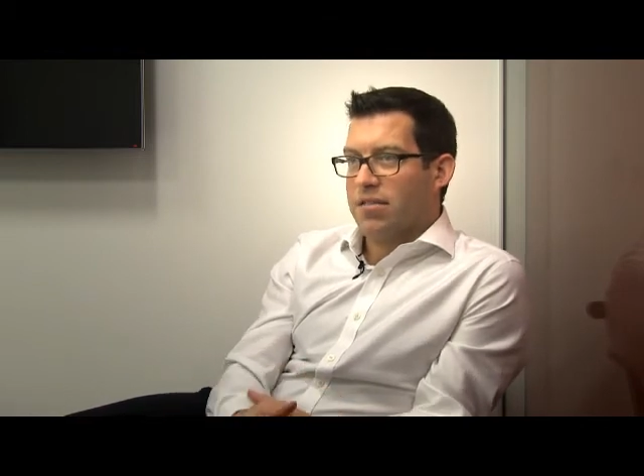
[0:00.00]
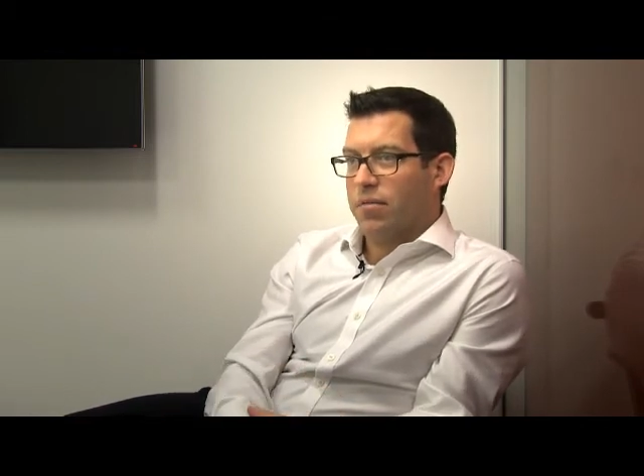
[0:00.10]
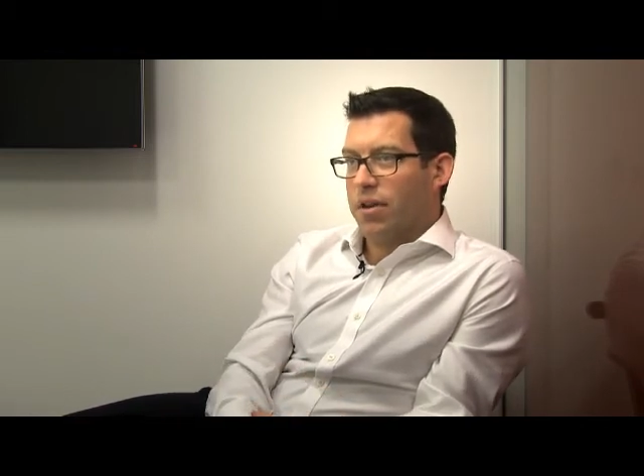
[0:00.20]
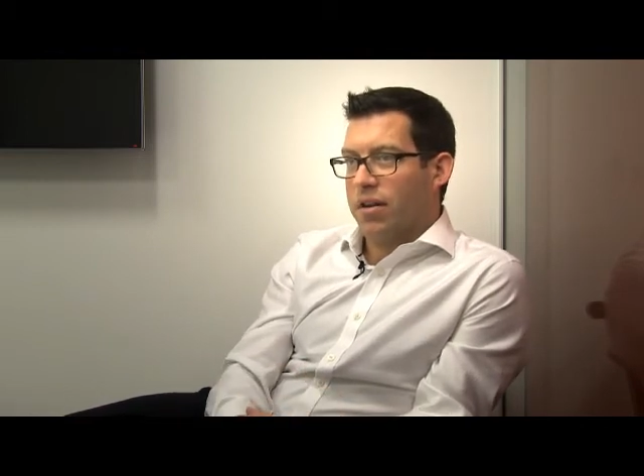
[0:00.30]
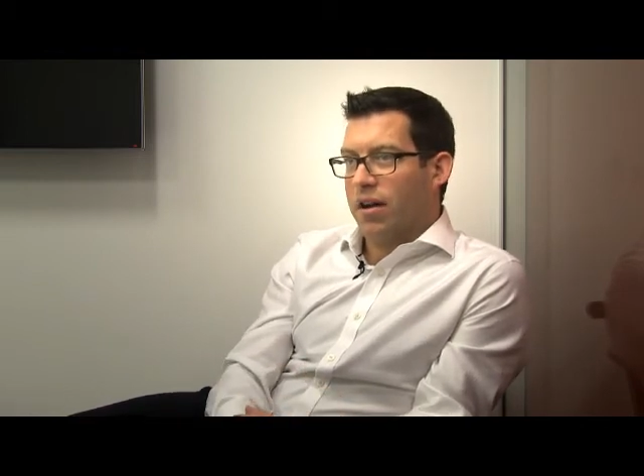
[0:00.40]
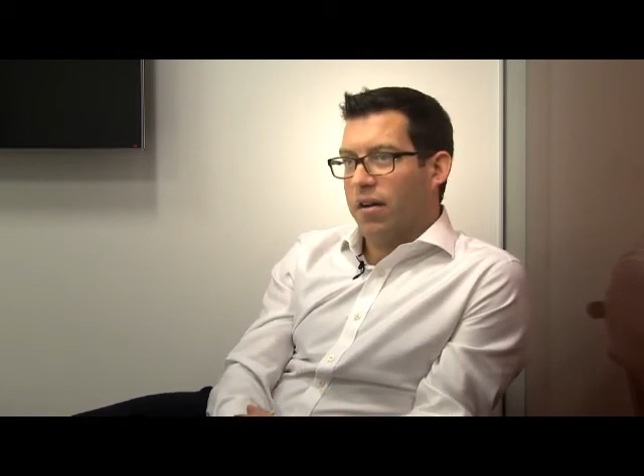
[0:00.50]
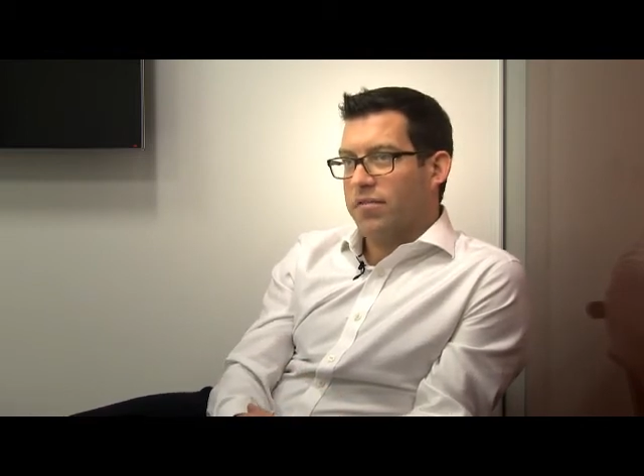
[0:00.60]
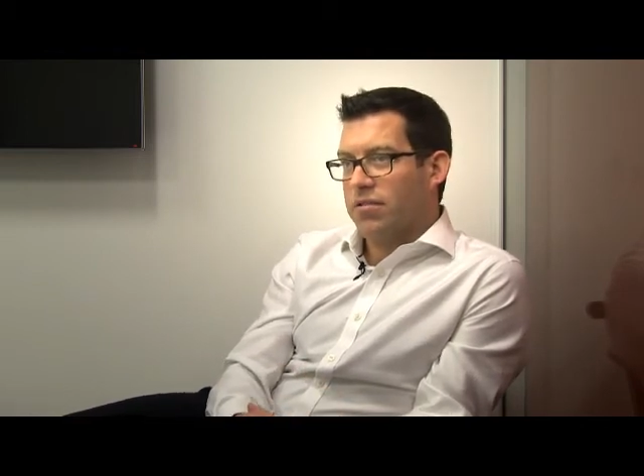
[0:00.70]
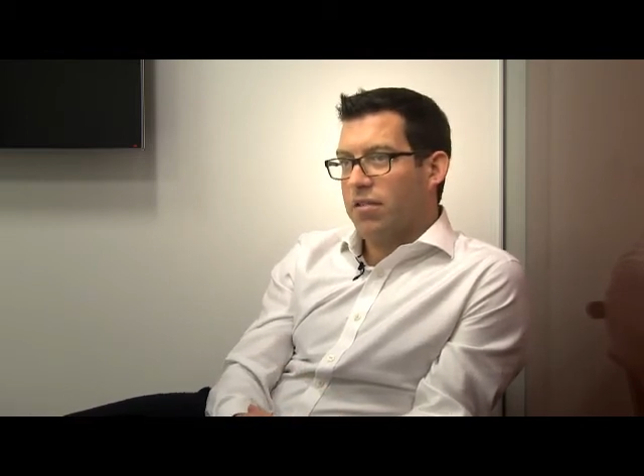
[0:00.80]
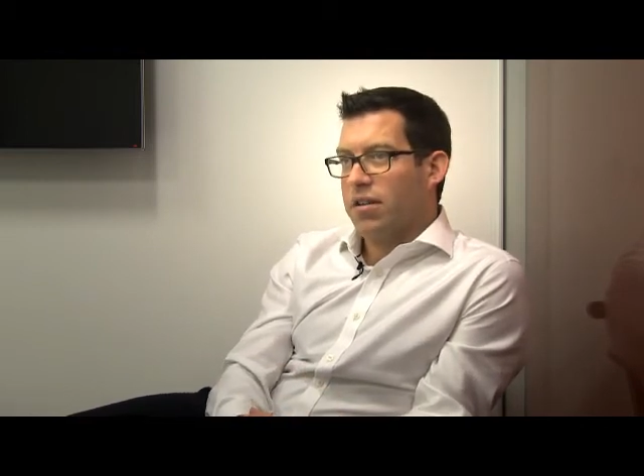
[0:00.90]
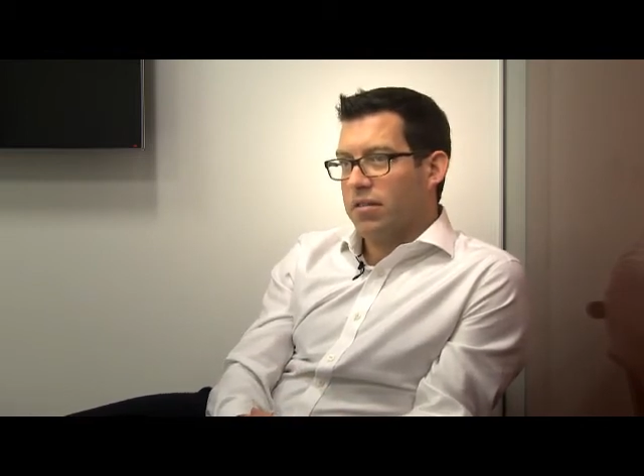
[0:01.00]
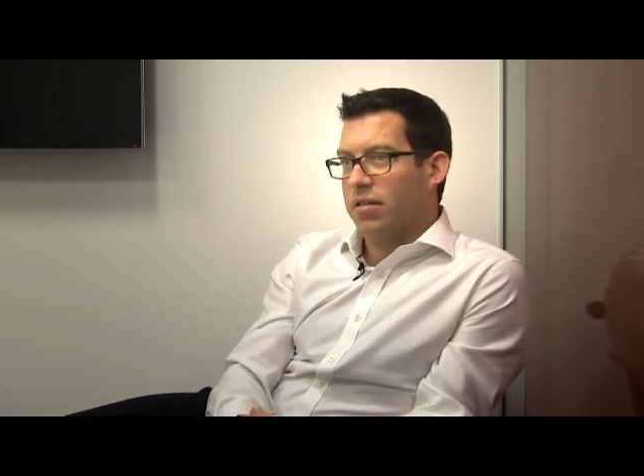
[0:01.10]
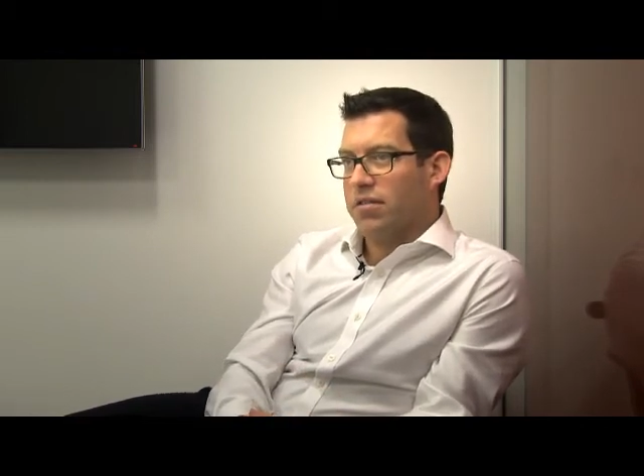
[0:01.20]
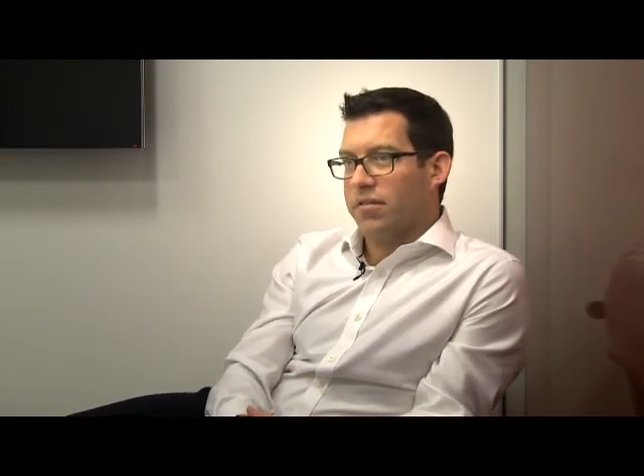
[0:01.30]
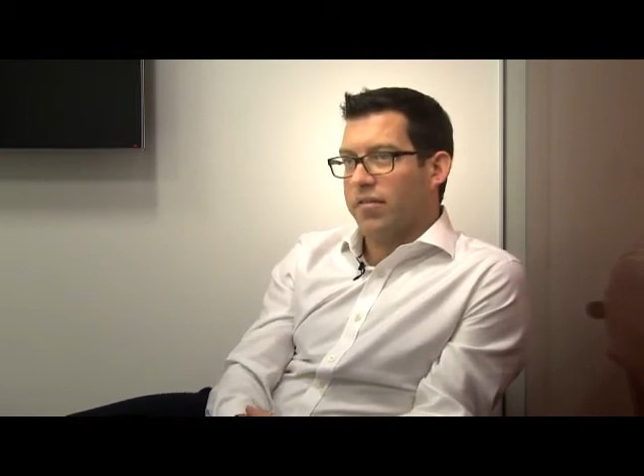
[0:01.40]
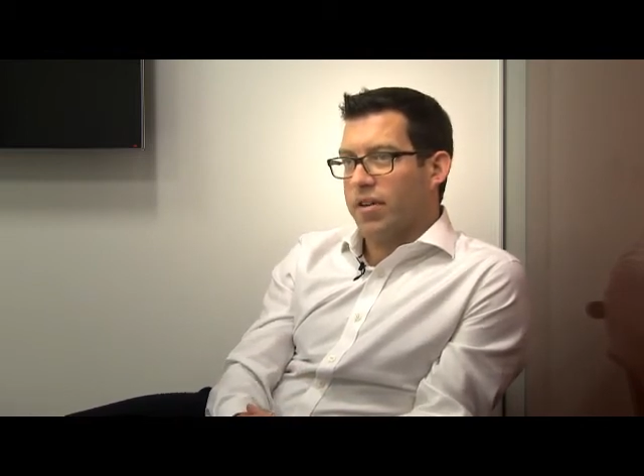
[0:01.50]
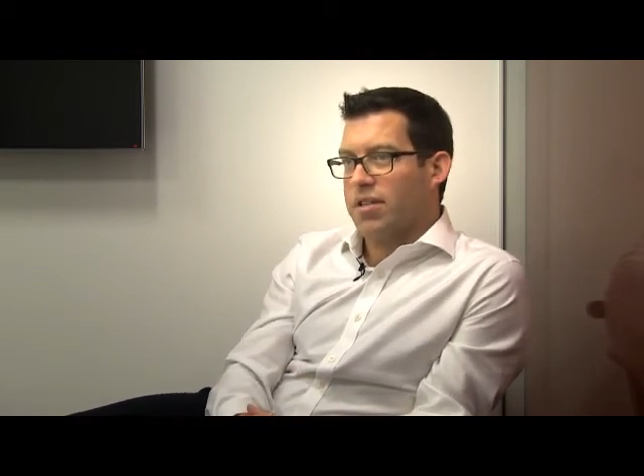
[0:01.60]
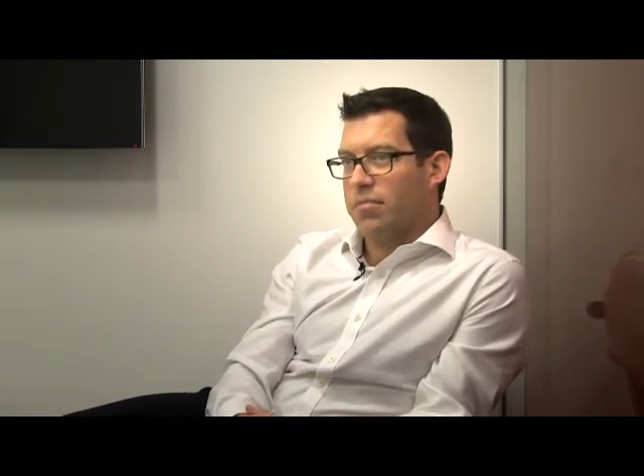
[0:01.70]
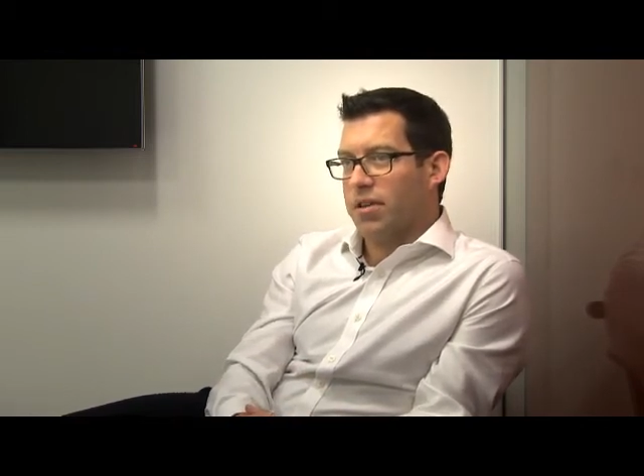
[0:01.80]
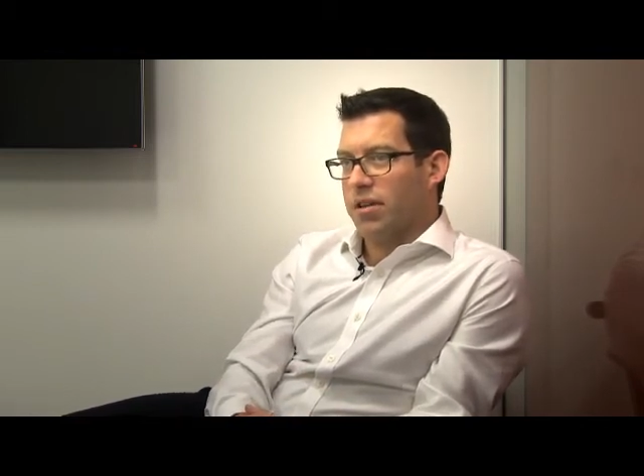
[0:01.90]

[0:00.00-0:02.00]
of $1.5 trillion of investment